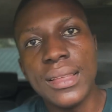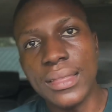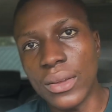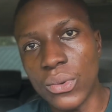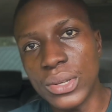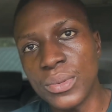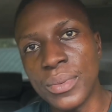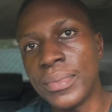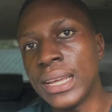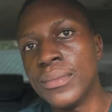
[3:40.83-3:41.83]
they're going to be
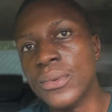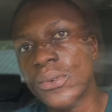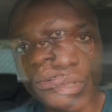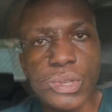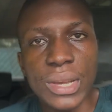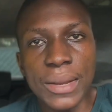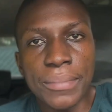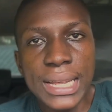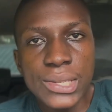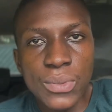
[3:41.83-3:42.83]
paid more. So in a
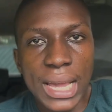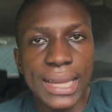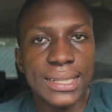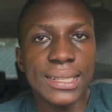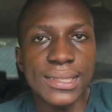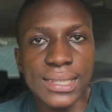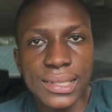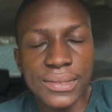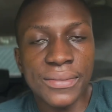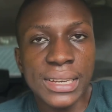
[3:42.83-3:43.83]
place where IT is
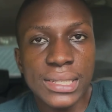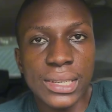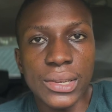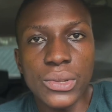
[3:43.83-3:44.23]
just a function,